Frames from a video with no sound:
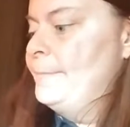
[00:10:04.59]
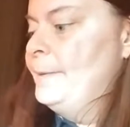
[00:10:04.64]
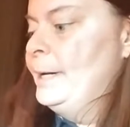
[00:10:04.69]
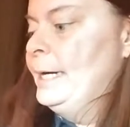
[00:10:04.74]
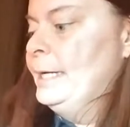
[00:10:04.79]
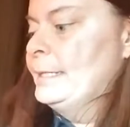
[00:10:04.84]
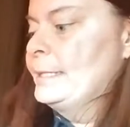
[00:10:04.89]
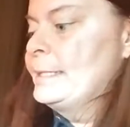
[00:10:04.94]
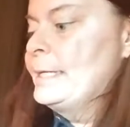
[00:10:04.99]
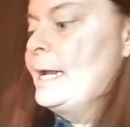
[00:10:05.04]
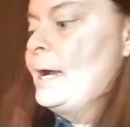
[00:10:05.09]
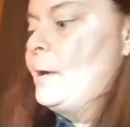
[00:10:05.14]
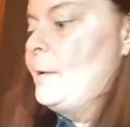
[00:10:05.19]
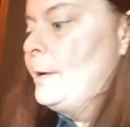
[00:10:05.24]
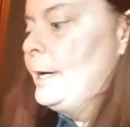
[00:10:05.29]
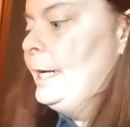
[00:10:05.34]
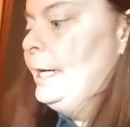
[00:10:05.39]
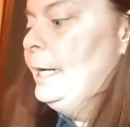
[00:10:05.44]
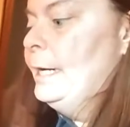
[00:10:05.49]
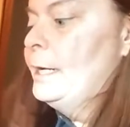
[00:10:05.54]
minutes now,
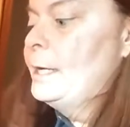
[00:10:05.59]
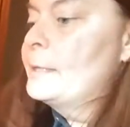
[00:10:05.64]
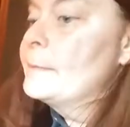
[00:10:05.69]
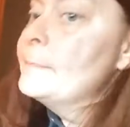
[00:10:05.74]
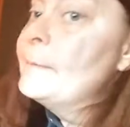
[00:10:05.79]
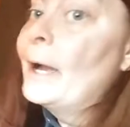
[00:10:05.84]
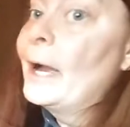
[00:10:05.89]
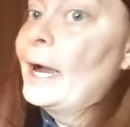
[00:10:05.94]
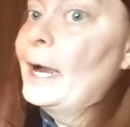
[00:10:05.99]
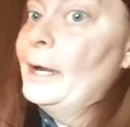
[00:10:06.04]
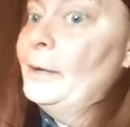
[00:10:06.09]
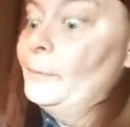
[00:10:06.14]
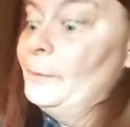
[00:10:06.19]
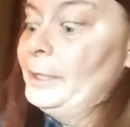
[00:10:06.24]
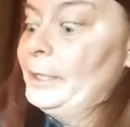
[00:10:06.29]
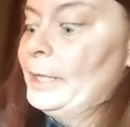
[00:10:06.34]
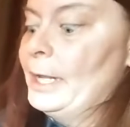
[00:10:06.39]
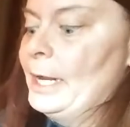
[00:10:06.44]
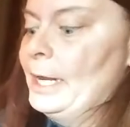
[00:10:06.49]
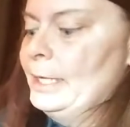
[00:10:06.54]
and I
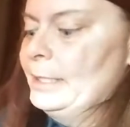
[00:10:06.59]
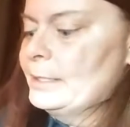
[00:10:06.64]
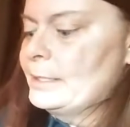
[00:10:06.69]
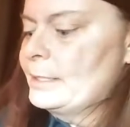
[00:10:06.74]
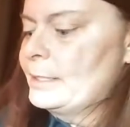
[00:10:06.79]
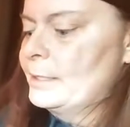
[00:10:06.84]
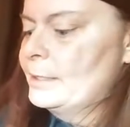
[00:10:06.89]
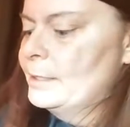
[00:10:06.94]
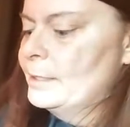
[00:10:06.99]
realized